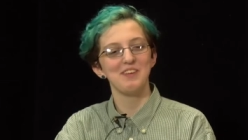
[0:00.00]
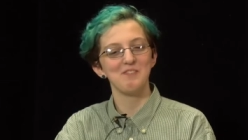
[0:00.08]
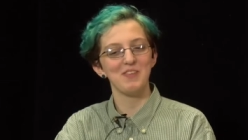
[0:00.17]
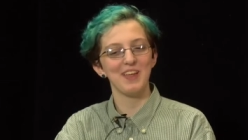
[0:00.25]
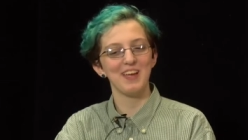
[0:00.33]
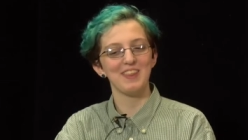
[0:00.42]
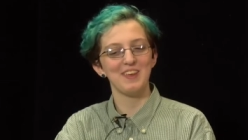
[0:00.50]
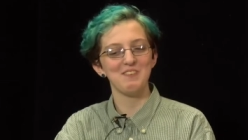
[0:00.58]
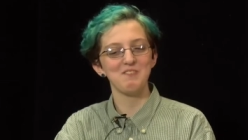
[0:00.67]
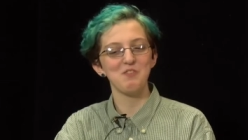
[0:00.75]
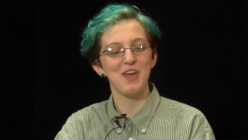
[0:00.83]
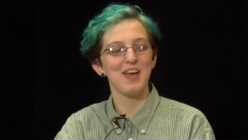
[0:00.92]
but like they
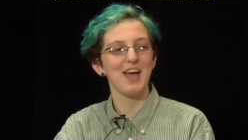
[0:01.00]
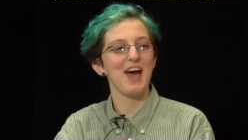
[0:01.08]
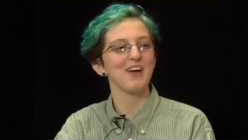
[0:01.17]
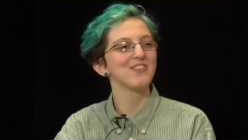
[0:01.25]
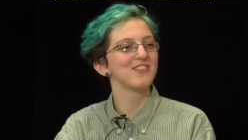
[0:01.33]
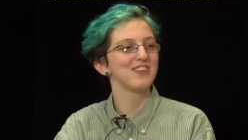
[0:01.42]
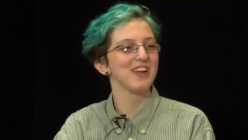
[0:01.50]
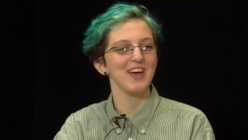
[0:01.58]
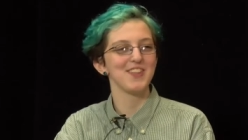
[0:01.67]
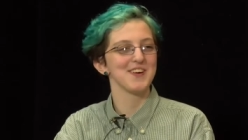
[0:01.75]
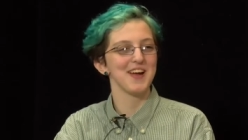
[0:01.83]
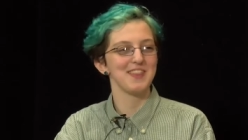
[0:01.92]
kick ass
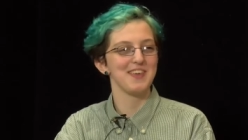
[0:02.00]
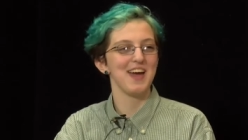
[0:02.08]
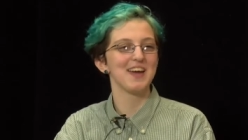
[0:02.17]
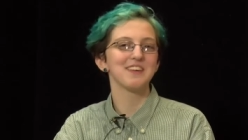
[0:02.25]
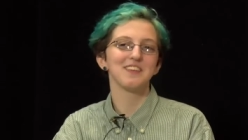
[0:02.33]
together at the end,